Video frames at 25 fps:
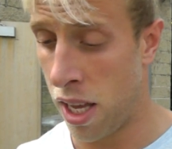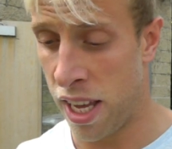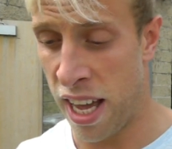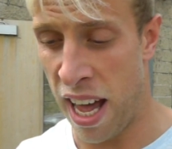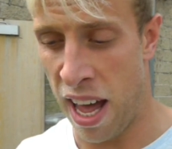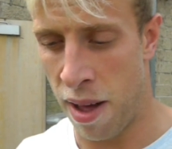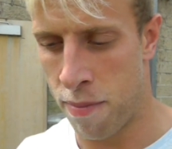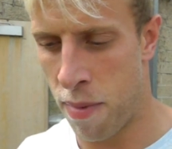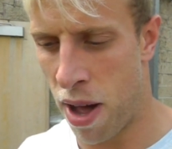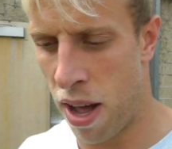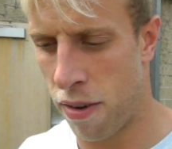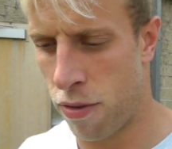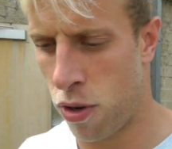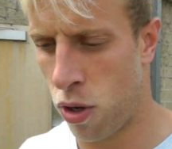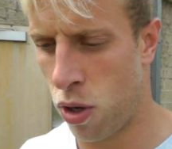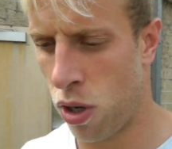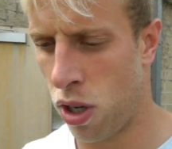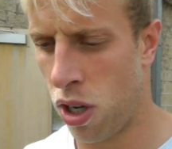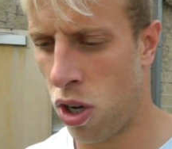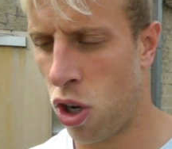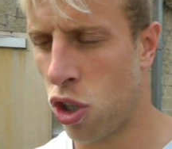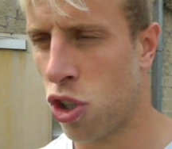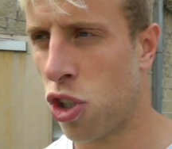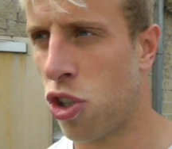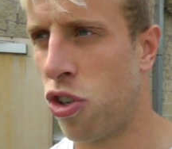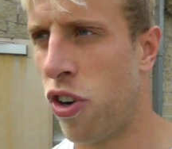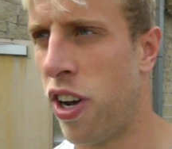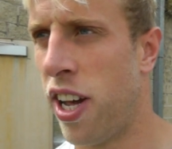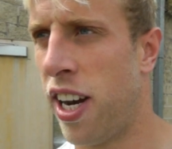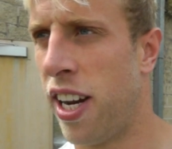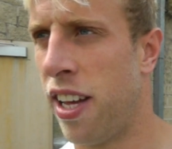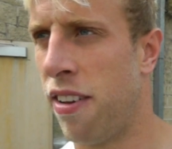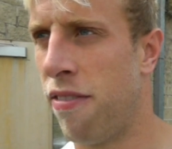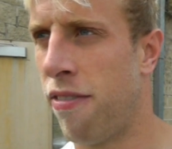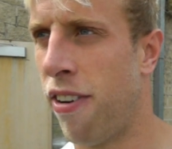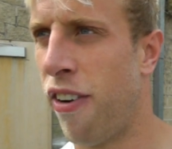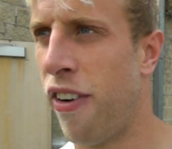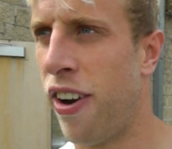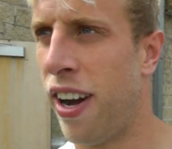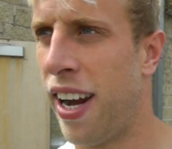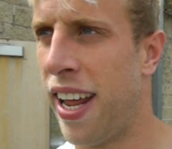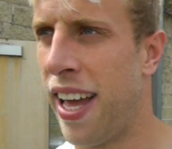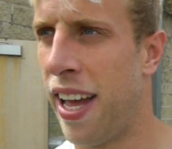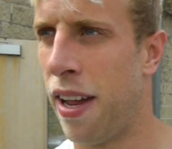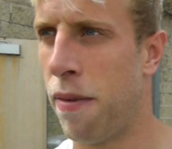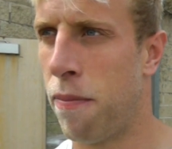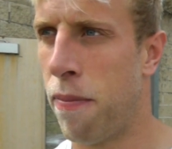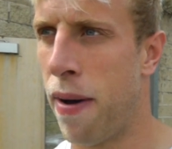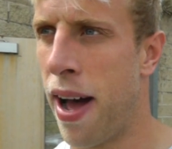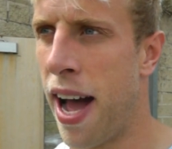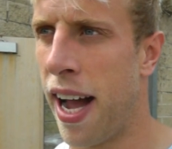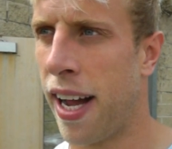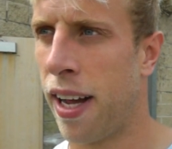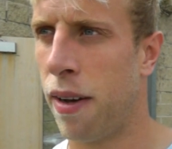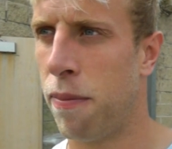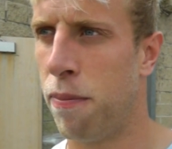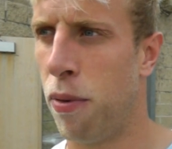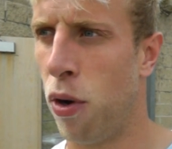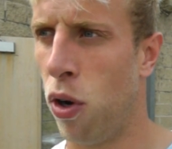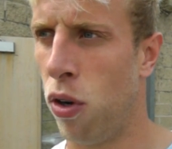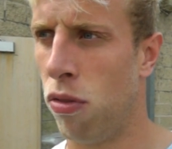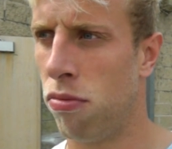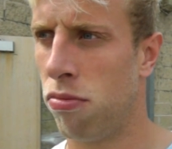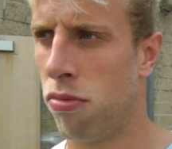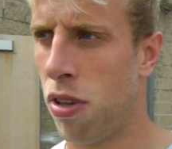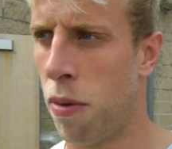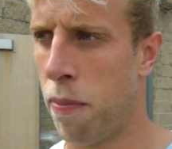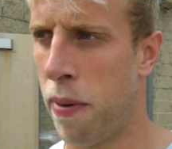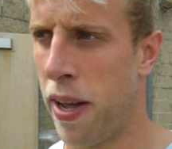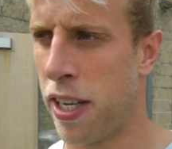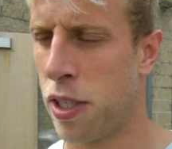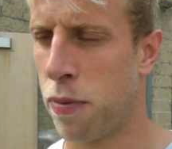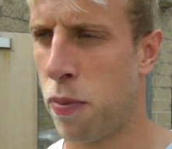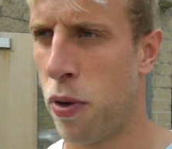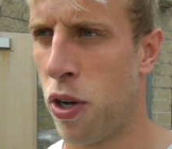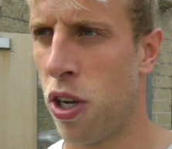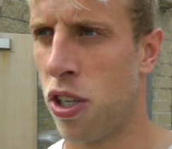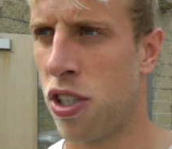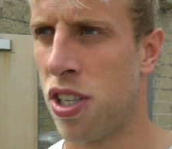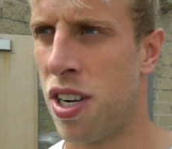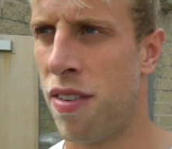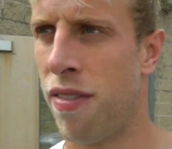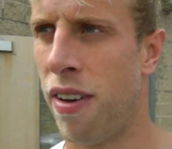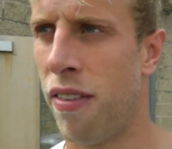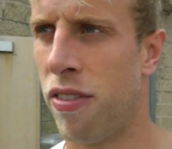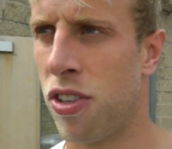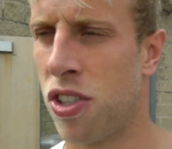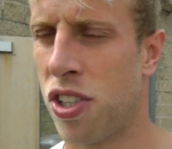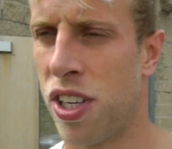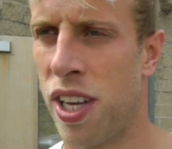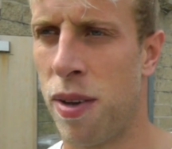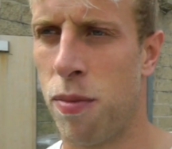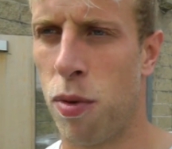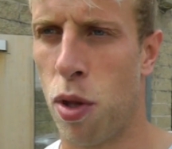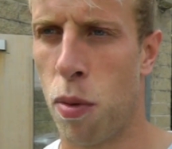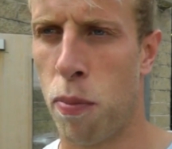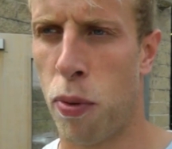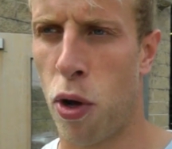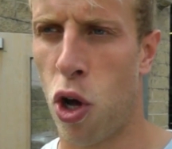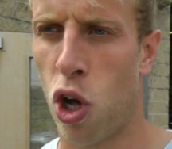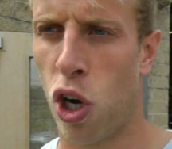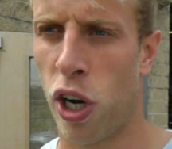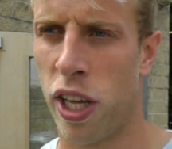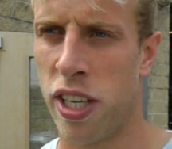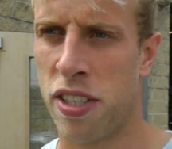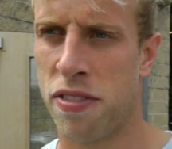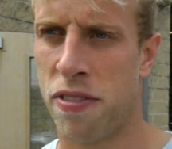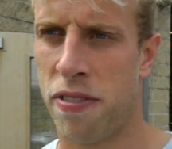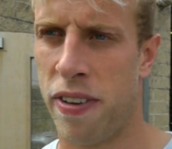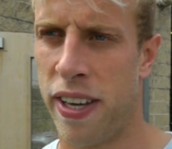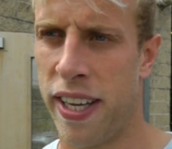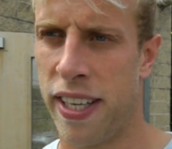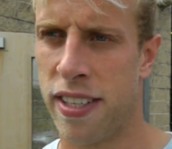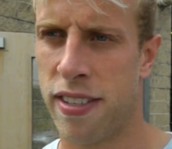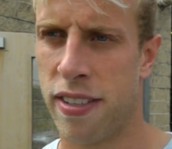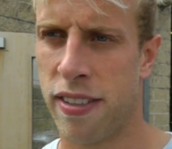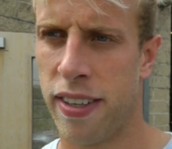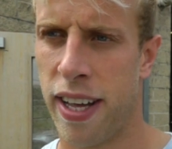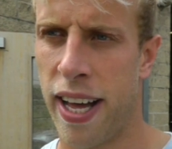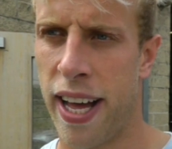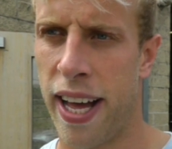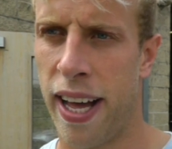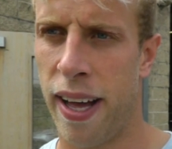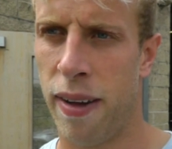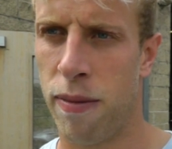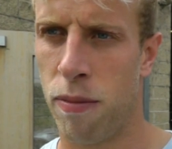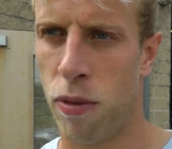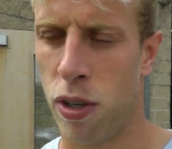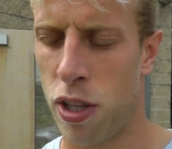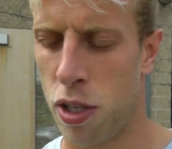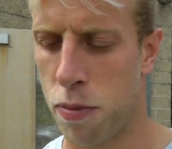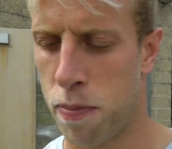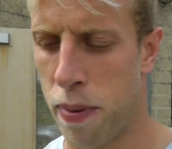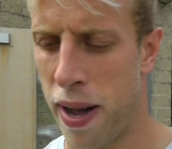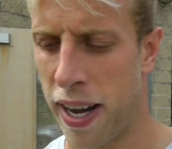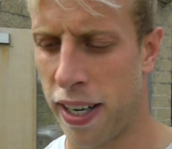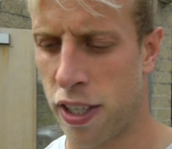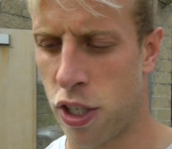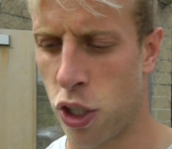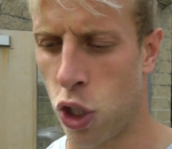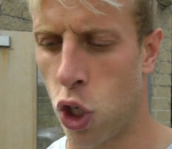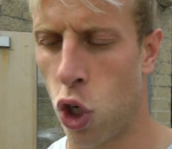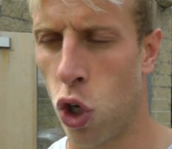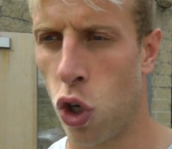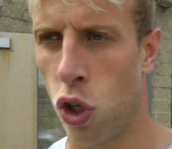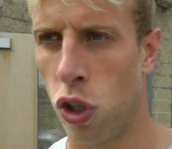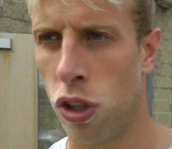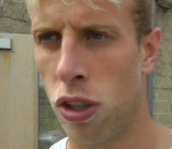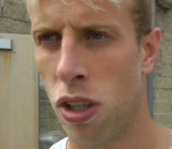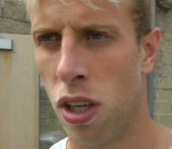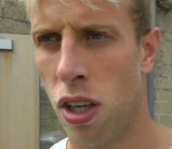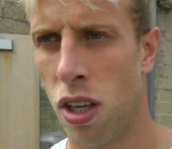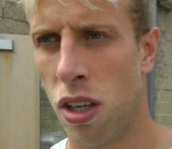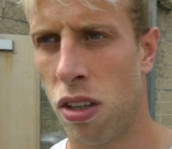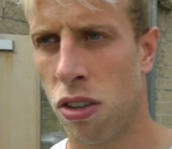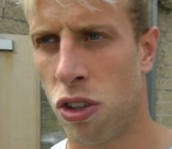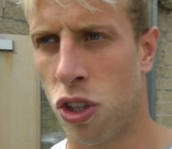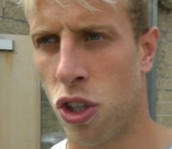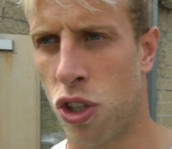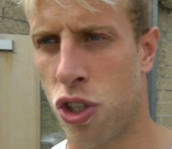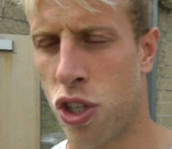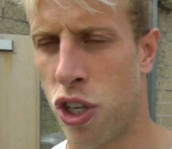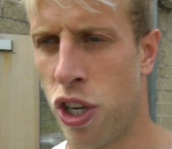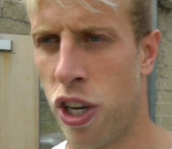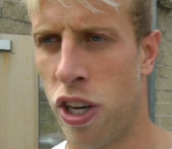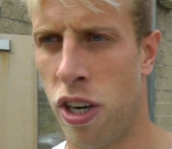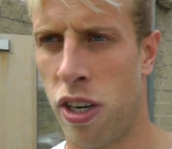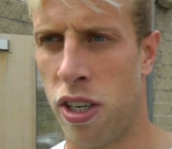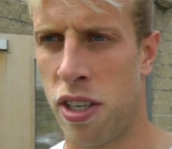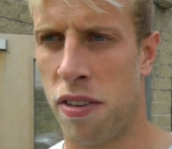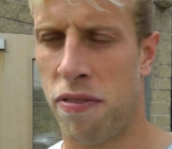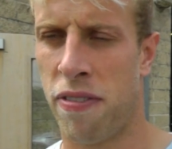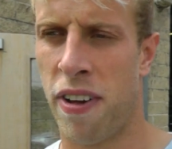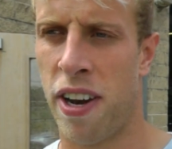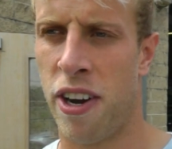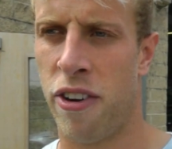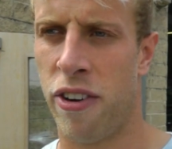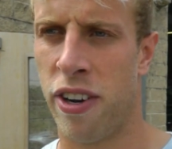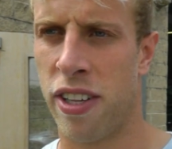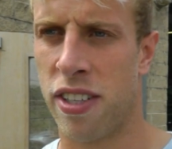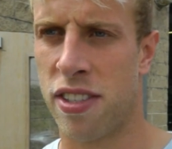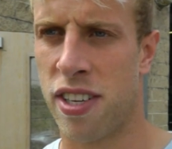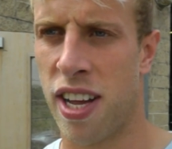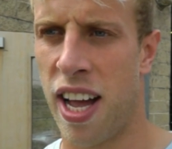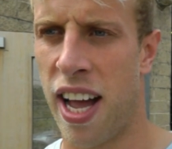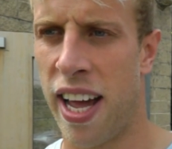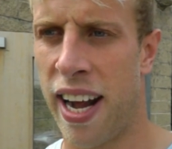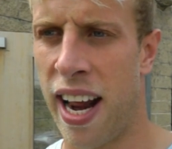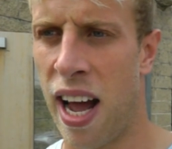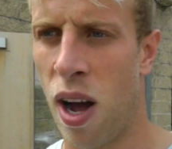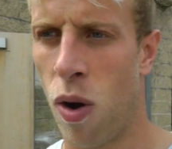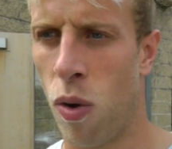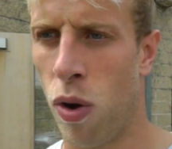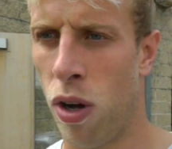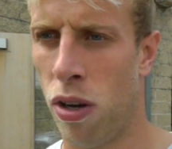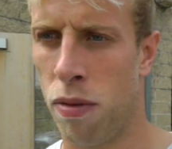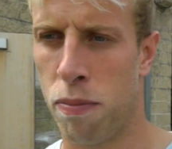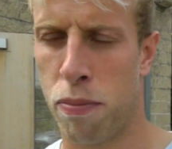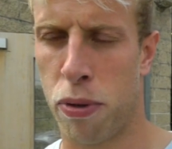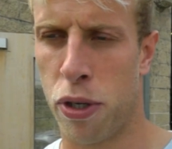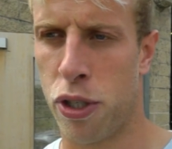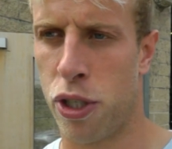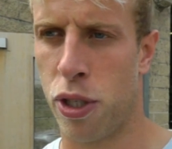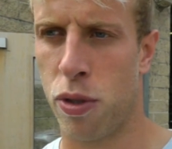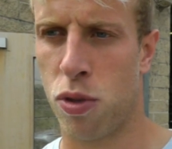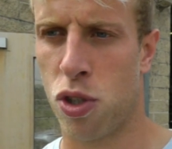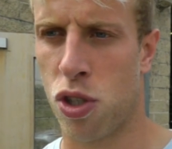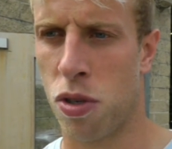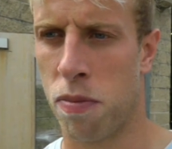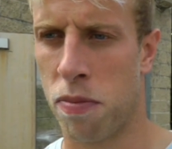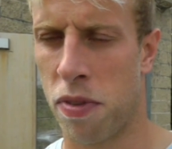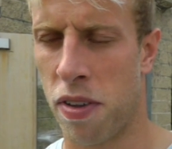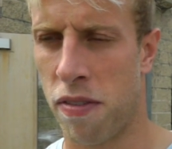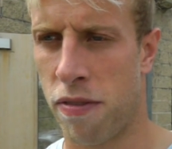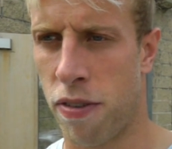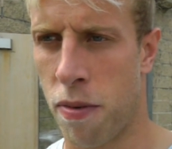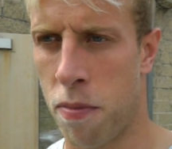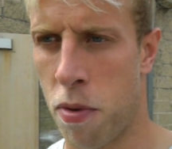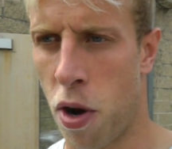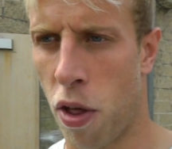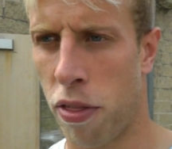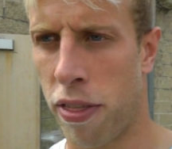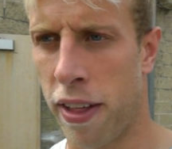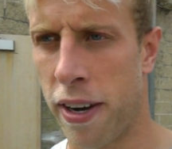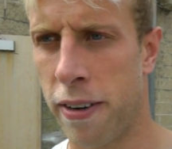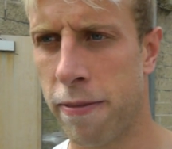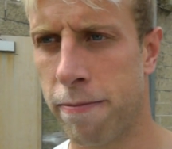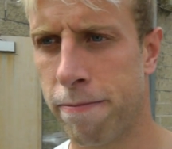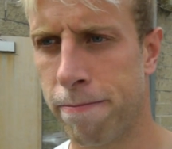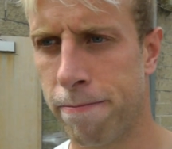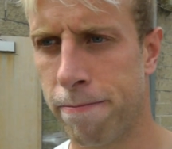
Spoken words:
Yeah, Matt Duga, Australian, very laid back, but the best person I've ever seen with a ball at his feet, with his back to goal, could turn a defender inside out and produce something from nothing.